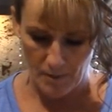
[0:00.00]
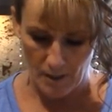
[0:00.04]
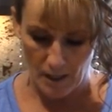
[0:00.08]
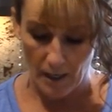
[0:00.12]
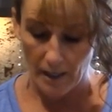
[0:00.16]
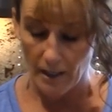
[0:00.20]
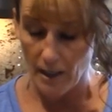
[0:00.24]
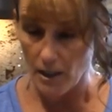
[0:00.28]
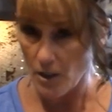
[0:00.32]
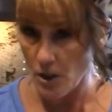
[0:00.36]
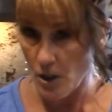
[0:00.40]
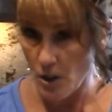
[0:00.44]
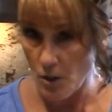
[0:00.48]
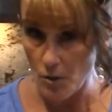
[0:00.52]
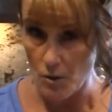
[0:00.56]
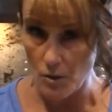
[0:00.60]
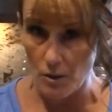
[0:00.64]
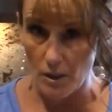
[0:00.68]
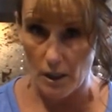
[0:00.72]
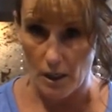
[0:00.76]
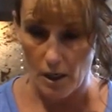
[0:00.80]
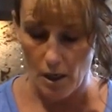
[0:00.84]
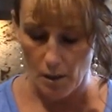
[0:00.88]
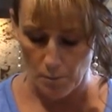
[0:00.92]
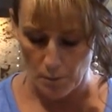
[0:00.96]
I got to use
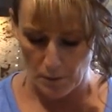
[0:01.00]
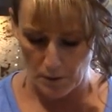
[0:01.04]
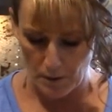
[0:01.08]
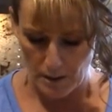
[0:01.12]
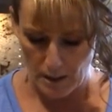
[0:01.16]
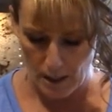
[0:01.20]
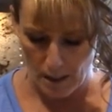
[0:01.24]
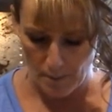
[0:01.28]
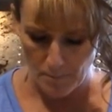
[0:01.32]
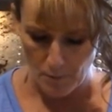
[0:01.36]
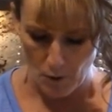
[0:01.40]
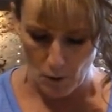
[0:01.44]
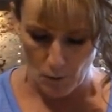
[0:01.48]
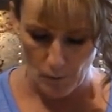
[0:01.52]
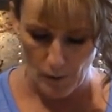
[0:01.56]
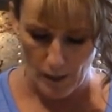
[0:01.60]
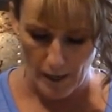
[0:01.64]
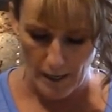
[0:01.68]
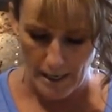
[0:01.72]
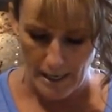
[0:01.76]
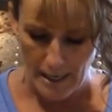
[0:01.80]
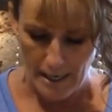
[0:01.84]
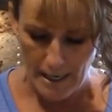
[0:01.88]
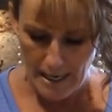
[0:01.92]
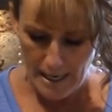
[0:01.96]
it a couple of times
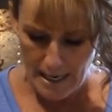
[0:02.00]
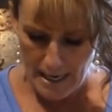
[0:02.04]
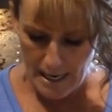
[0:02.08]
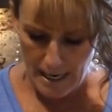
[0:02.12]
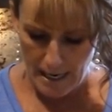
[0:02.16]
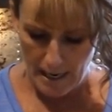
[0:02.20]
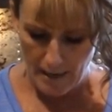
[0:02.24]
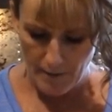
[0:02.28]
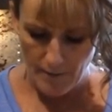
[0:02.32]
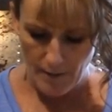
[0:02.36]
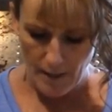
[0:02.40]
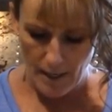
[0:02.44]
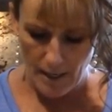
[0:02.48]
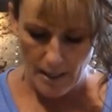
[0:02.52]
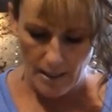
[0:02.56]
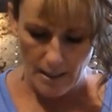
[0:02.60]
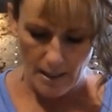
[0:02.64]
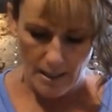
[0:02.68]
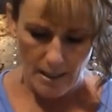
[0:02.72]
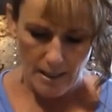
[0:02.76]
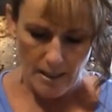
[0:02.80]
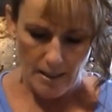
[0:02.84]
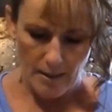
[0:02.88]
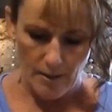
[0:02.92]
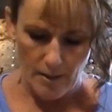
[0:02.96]
already. And then
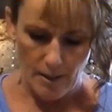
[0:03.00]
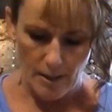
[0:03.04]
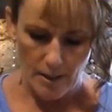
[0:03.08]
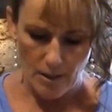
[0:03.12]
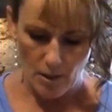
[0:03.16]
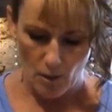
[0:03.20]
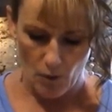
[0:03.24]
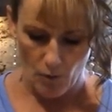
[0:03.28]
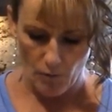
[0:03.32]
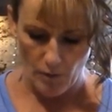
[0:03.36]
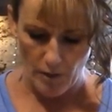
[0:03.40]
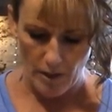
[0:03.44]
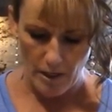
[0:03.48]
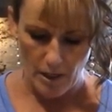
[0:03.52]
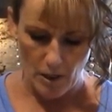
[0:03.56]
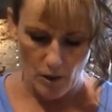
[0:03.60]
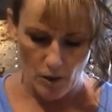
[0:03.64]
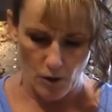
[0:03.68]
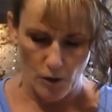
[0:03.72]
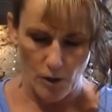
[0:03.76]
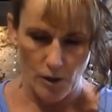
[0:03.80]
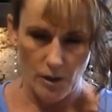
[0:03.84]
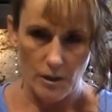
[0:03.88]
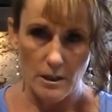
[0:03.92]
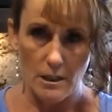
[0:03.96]
this over here,
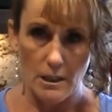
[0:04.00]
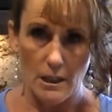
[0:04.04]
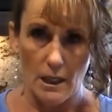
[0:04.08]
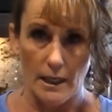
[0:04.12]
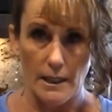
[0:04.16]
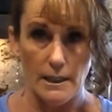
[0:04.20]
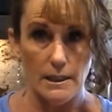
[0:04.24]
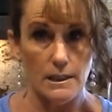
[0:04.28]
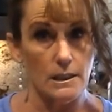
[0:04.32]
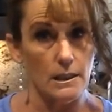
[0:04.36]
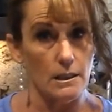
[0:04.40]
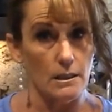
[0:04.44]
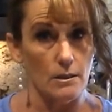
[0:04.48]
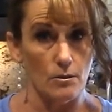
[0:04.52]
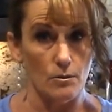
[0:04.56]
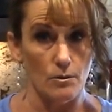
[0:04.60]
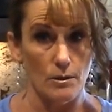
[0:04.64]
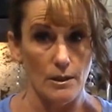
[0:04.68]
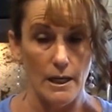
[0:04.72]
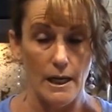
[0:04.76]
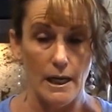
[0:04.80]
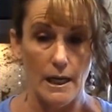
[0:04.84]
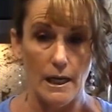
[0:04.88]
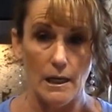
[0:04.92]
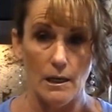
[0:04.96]
you can slice either
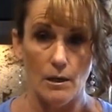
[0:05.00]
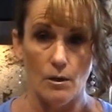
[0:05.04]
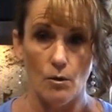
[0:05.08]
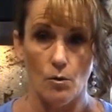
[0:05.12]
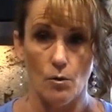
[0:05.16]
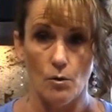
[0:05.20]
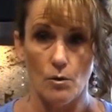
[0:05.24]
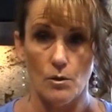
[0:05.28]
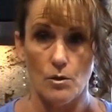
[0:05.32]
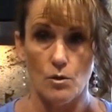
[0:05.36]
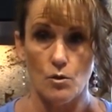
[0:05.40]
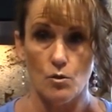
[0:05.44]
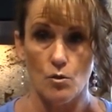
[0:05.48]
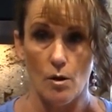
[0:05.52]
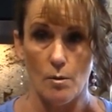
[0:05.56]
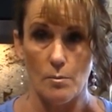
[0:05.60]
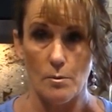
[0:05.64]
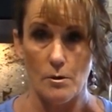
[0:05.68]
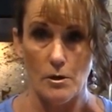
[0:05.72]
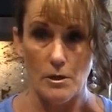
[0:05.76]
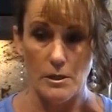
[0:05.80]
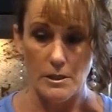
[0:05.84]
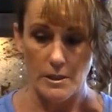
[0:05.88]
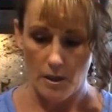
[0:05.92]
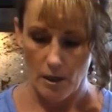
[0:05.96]
an egg or
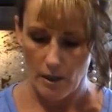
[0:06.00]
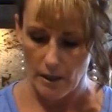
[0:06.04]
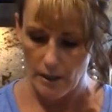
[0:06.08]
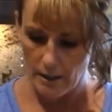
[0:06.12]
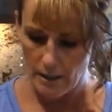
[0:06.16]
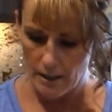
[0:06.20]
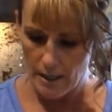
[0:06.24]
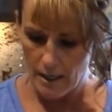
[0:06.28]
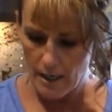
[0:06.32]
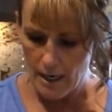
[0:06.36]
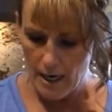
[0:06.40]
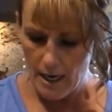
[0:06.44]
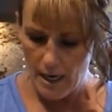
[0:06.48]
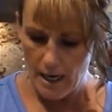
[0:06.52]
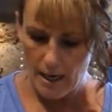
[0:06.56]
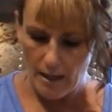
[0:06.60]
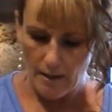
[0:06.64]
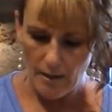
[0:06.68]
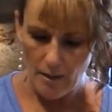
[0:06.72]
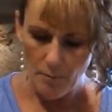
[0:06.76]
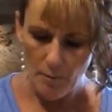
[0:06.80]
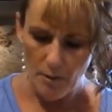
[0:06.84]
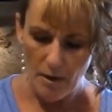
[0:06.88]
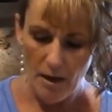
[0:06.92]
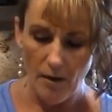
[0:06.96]
strawberries on it. And
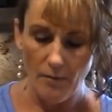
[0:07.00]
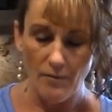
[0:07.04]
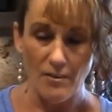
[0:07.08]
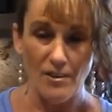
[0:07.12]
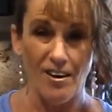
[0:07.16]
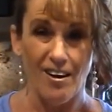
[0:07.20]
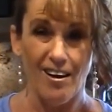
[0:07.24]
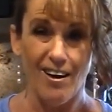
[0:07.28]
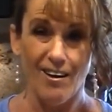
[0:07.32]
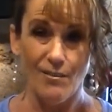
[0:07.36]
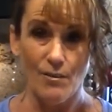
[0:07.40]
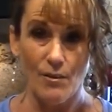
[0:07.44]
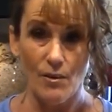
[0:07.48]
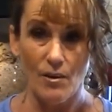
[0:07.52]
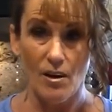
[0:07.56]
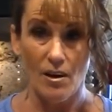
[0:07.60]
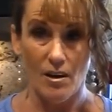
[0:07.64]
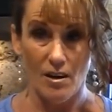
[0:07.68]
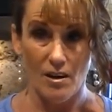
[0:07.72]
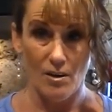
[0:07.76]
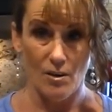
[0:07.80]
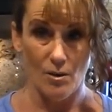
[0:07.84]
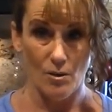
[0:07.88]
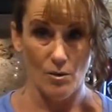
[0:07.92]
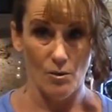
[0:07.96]
then we have an
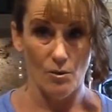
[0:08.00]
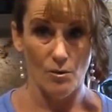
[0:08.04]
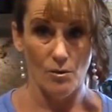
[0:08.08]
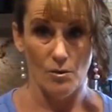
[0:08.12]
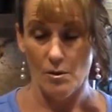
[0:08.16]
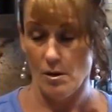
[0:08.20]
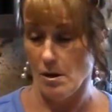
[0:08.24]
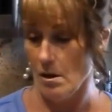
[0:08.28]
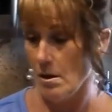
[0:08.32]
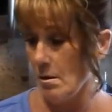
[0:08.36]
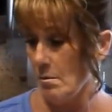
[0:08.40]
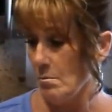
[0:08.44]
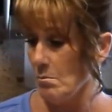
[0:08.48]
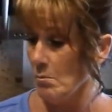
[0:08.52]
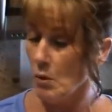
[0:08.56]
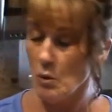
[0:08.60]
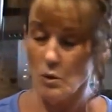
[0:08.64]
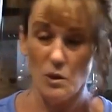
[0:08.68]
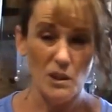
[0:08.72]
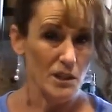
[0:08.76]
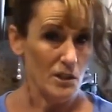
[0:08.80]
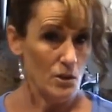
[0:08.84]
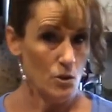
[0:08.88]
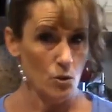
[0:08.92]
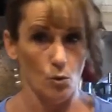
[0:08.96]
avocado
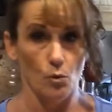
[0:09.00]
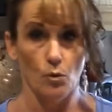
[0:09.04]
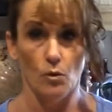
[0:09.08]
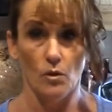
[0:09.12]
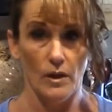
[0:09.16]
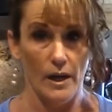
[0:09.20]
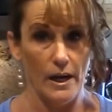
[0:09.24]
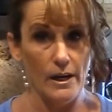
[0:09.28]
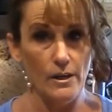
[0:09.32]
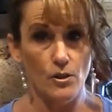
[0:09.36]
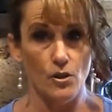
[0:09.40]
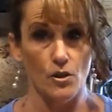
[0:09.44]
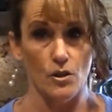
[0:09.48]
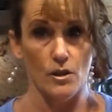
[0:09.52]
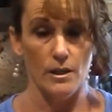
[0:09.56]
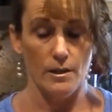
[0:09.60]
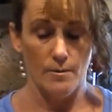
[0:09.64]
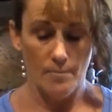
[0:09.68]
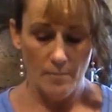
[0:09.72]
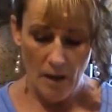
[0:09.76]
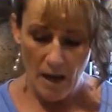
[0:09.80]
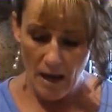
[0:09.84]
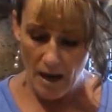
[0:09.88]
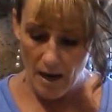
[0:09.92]
multi-tool, actually.